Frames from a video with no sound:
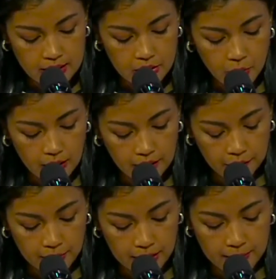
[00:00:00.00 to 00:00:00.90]
as
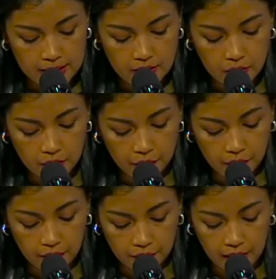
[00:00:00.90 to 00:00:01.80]
UNFP Ambassador for the